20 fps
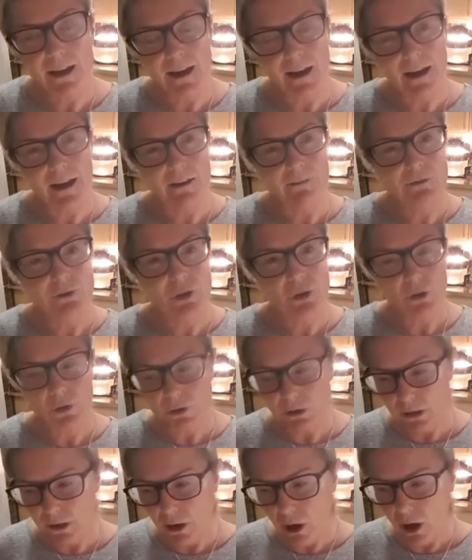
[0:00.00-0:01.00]
have
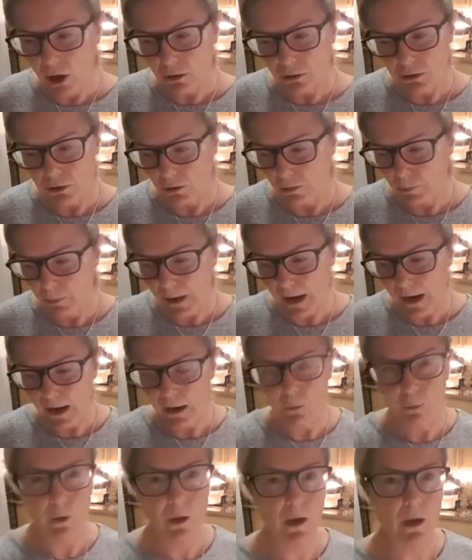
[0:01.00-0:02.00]
totally cocked up
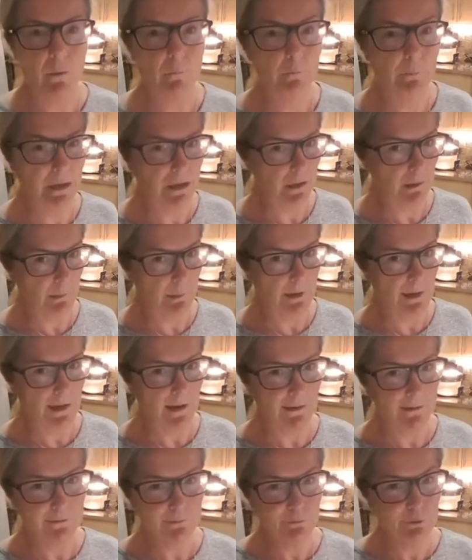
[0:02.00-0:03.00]
our meal plan,